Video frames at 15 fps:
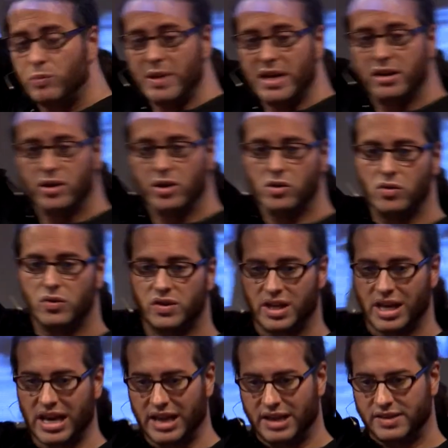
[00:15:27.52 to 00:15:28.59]
is being used
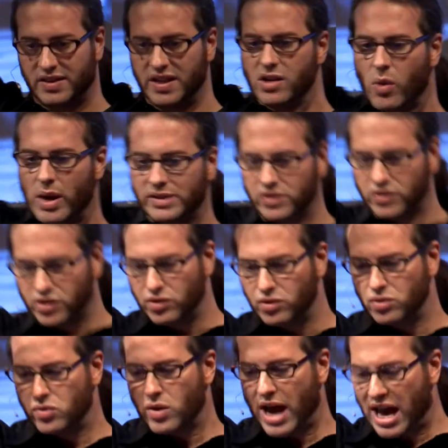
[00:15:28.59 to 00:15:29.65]
in sequence
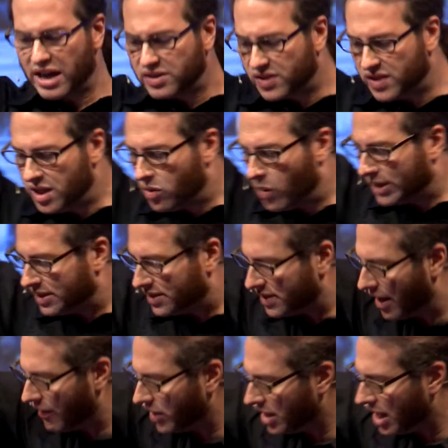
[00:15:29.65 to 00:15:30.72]
2 and sequence
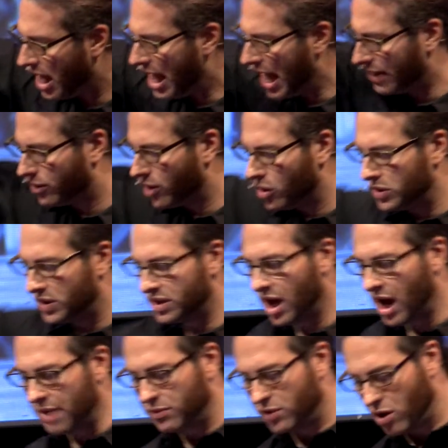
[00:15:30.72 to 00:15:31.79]
7 at those
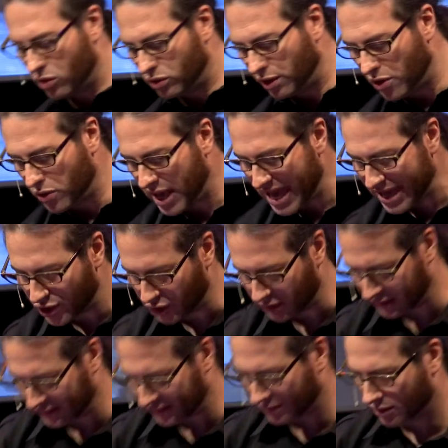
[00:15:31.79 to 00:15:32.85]
timecode
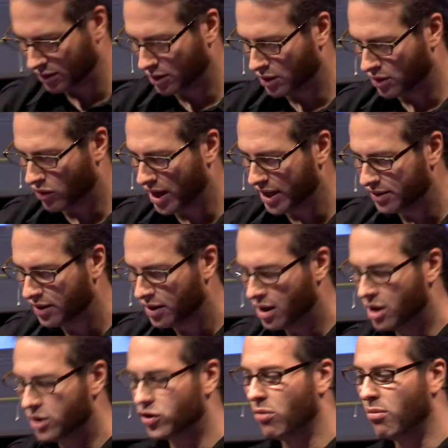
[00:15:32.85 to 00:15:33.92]
locations, right?
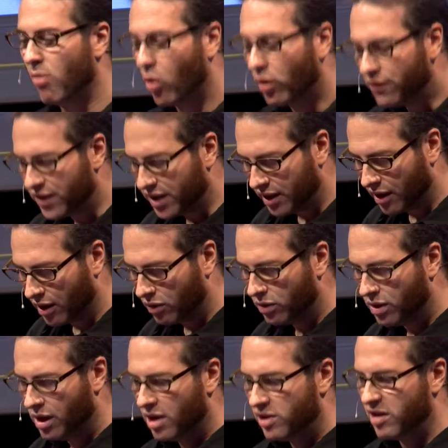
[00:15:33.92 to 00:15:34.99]
So more video,
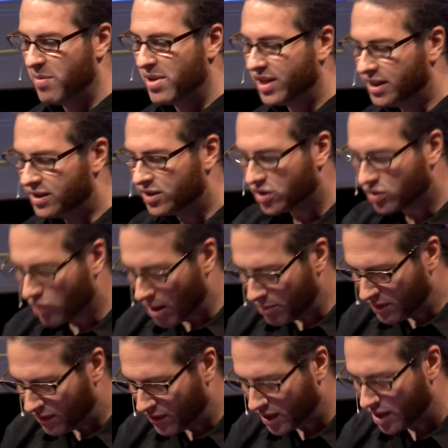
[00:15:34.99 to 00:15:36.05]
the ability to
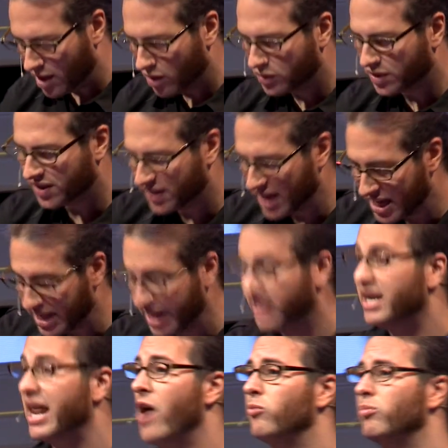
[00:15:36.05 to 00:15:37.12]
scrub the video, to set in
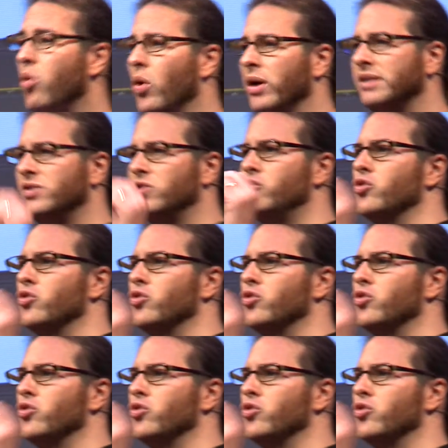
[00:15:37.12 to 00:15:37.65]
and out points